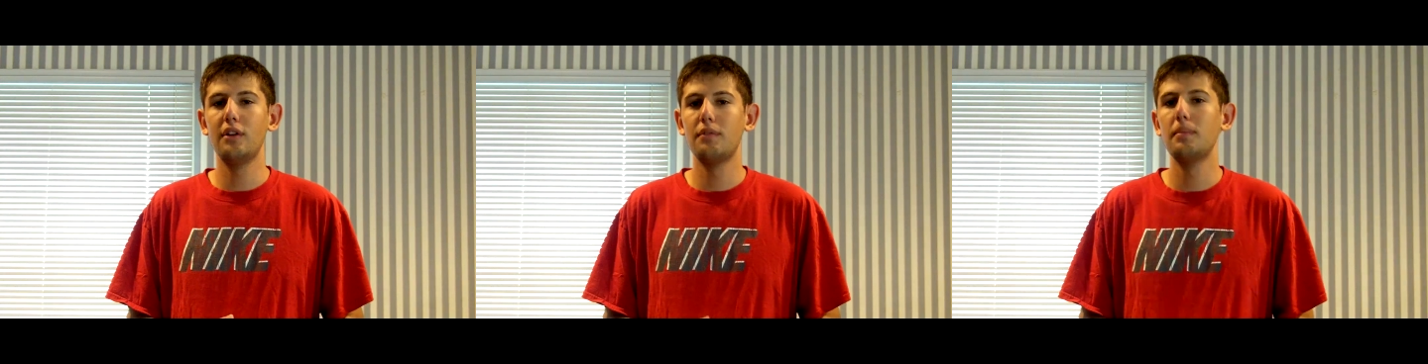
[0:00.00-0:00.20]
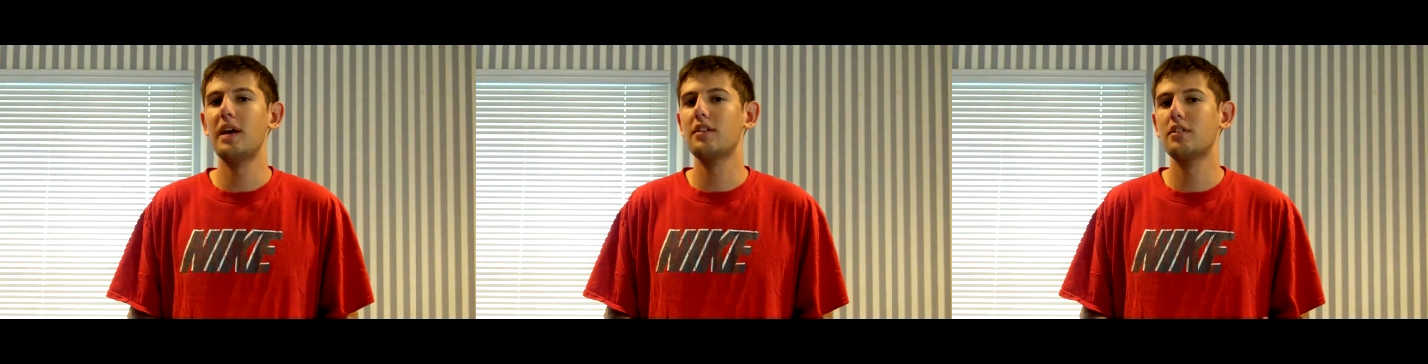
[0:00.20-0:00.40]

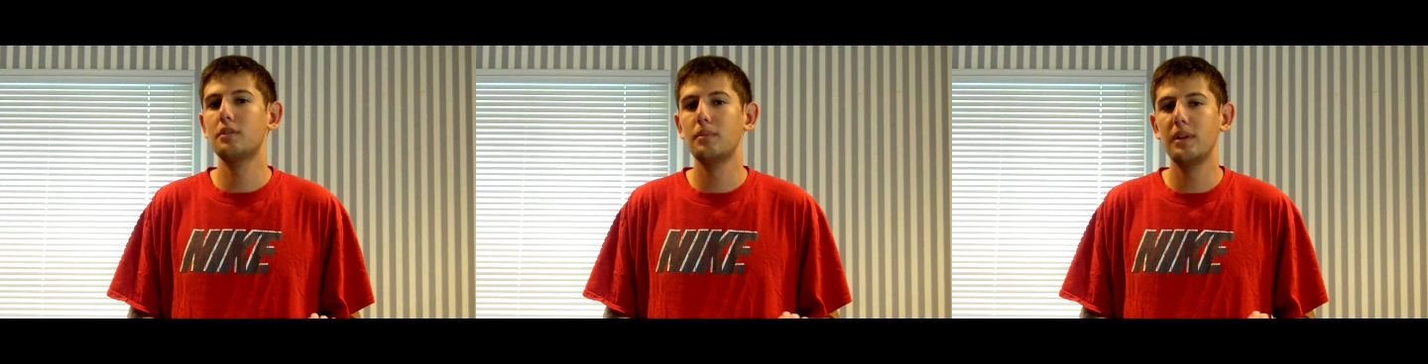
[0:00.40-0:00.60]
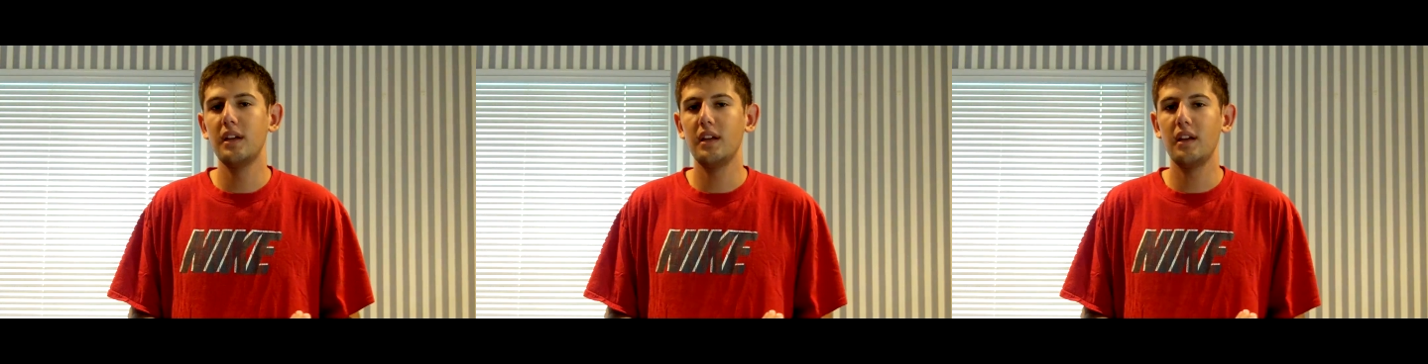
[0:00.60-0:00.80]

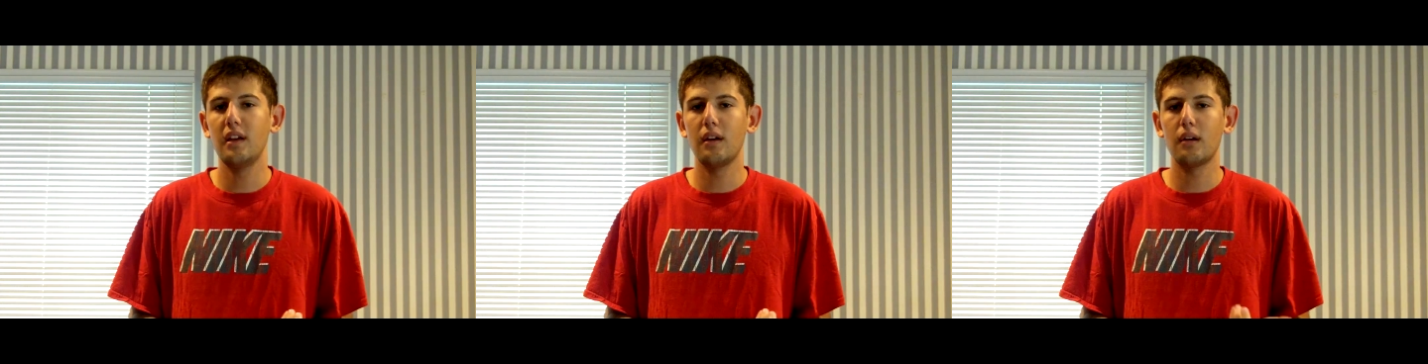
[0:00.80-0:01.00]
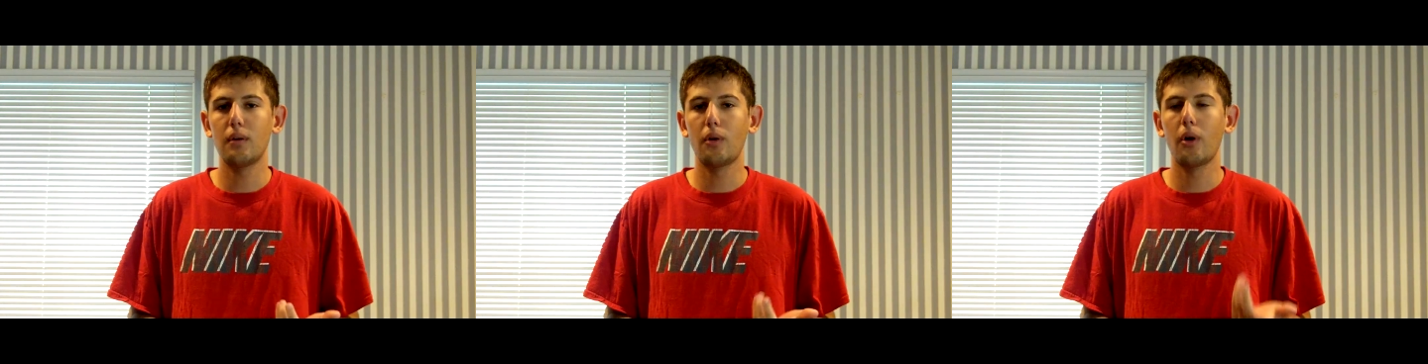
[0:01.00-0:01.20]
message me
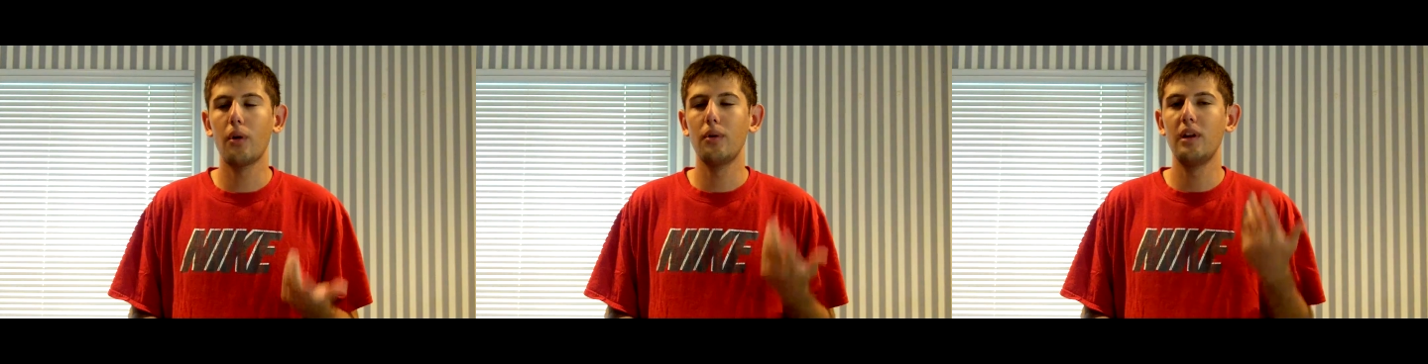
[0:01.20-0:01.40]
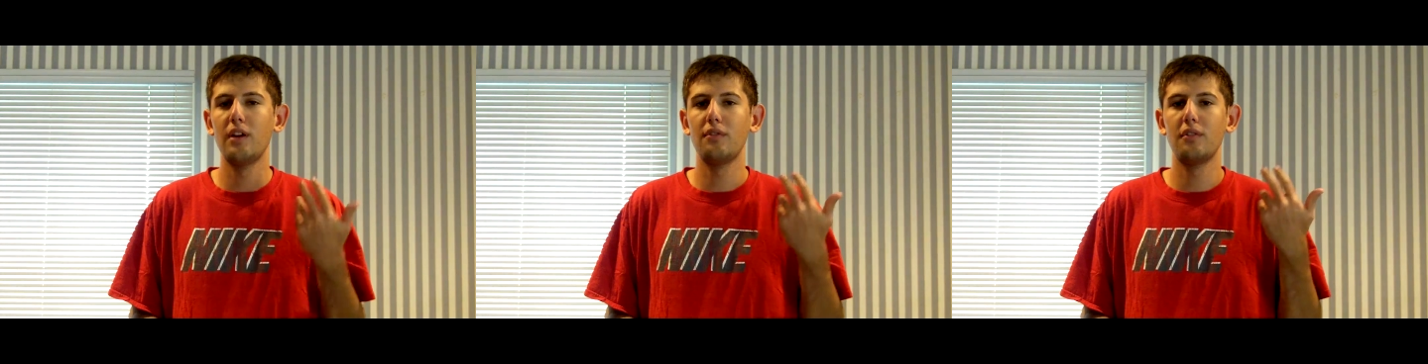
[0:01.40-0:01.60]
or
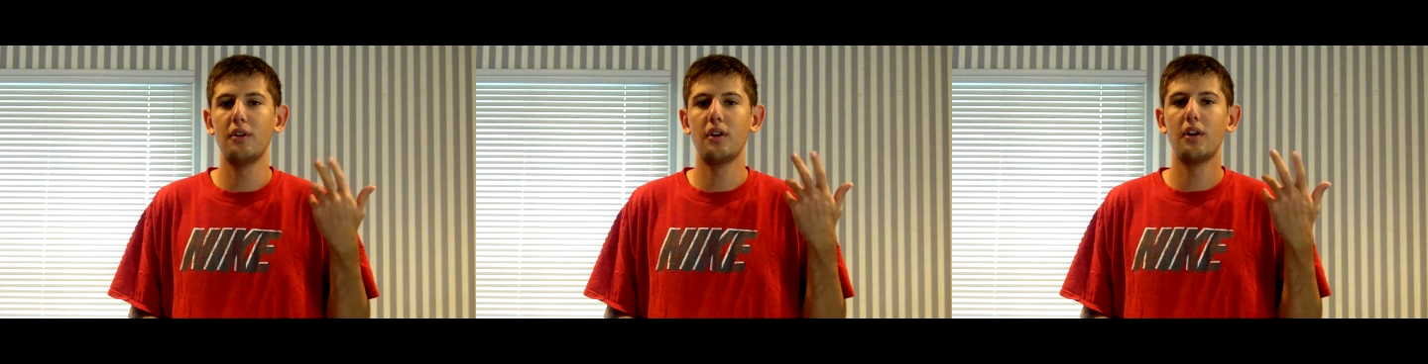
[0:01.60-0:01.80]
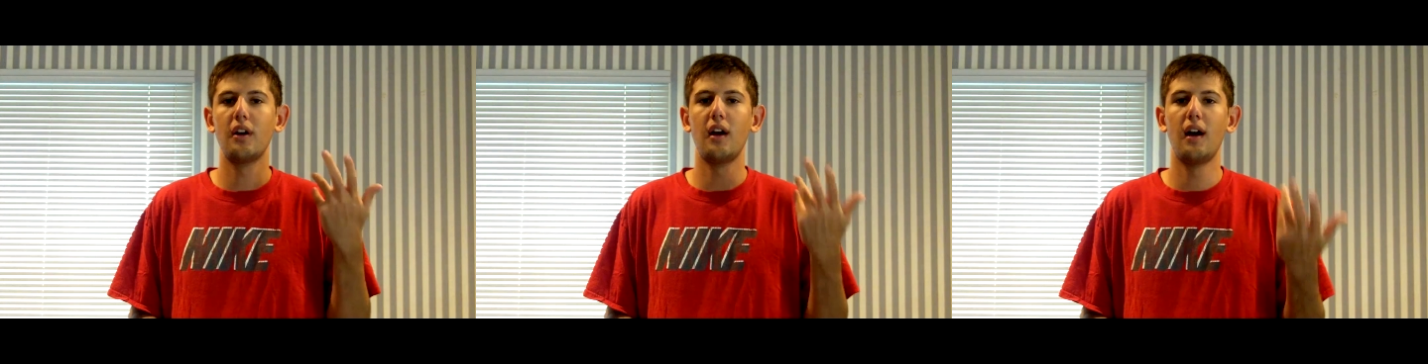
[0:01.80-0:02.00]
who
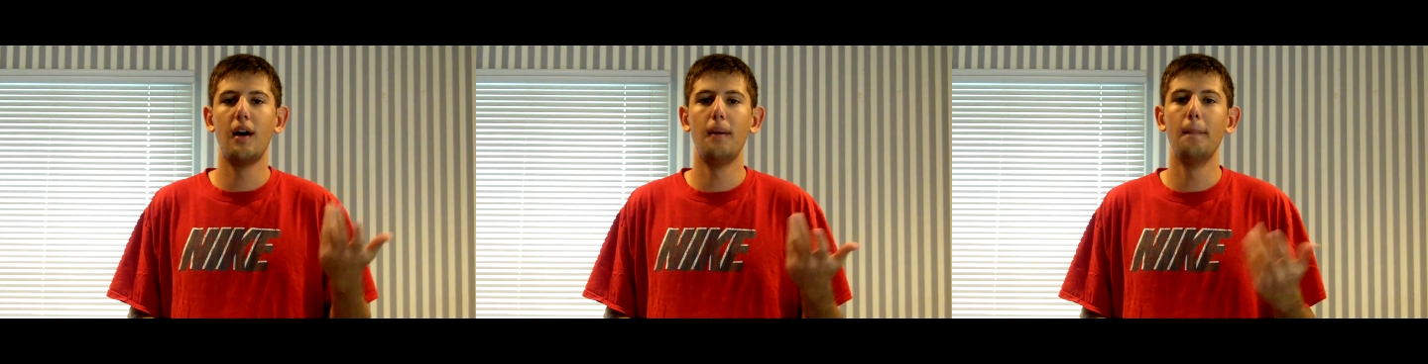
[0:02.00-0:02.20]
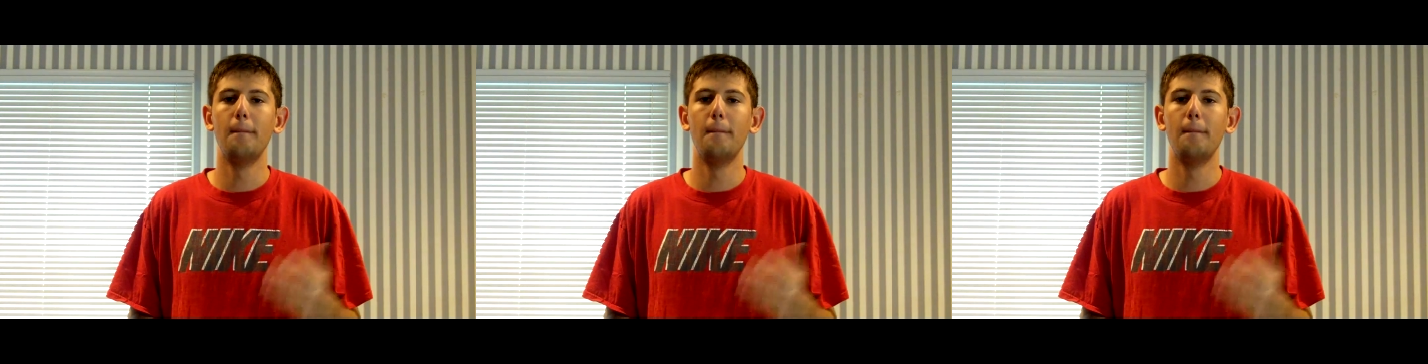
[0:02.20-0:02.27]
never